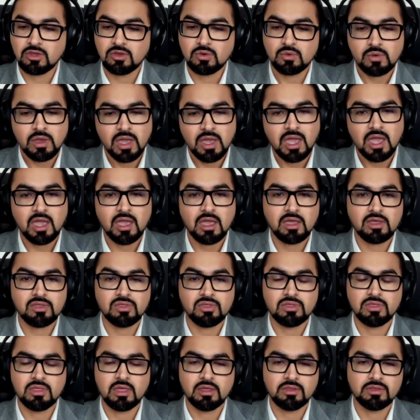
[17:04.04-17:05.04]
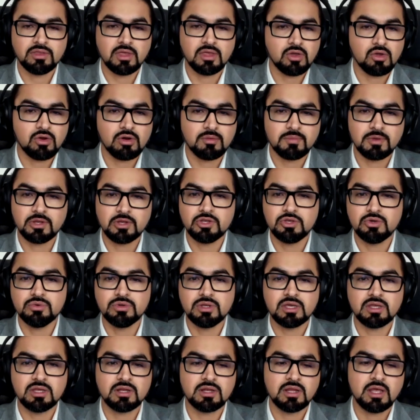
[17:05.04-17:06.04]
UK and the European
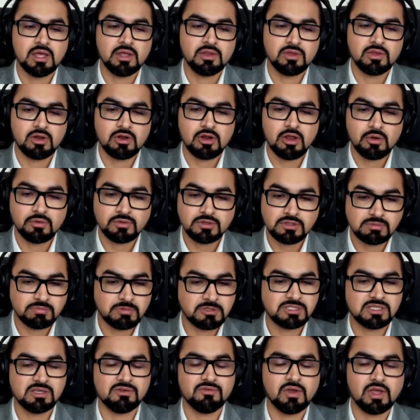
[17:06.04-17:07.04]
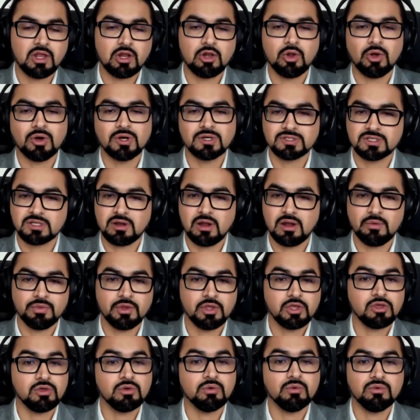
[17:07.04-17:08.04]
Union, there are now specific laws around
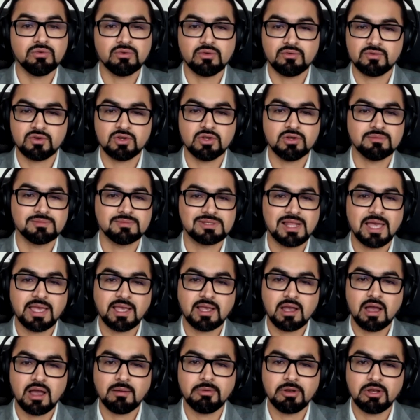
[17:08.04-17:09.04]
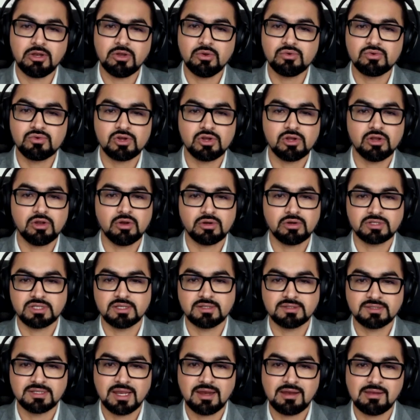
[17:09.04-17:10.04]
the use of terms like carbon neutral or
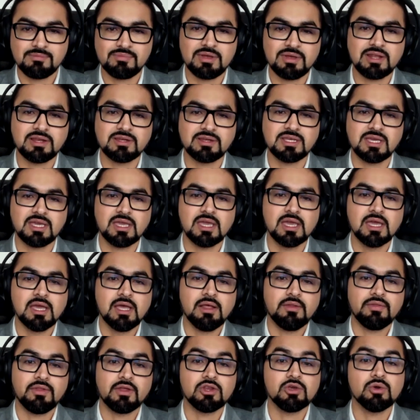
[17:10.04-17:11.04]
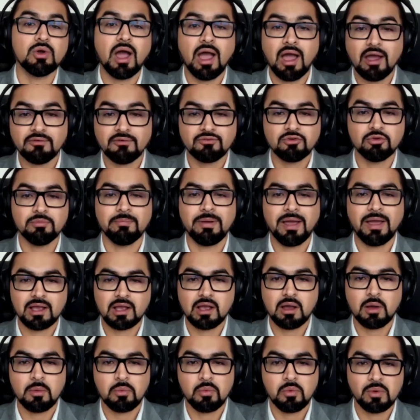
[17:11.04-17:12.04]
sustainability that you have to back
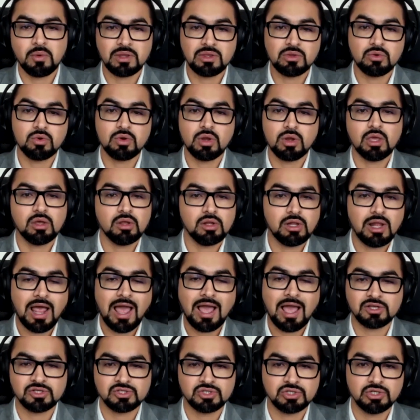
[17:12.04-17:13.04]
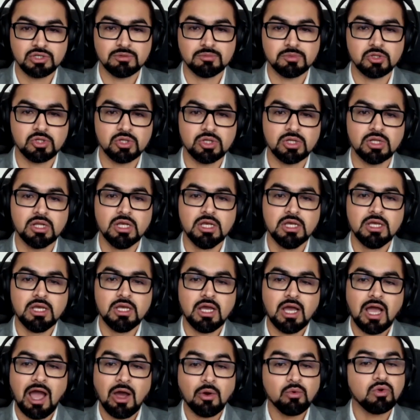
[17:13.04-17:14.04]
up with real actionable
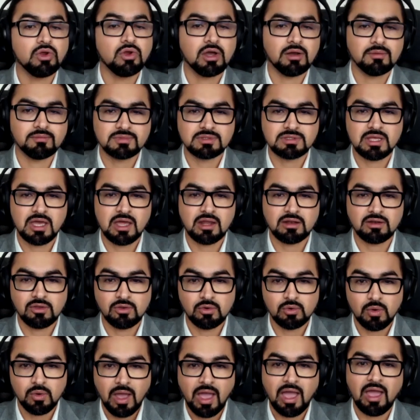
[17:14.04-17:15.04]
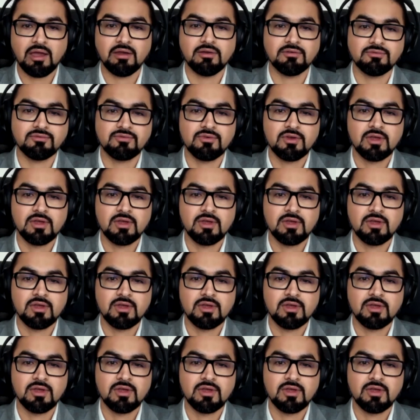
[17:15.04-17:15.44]
outcomes that you have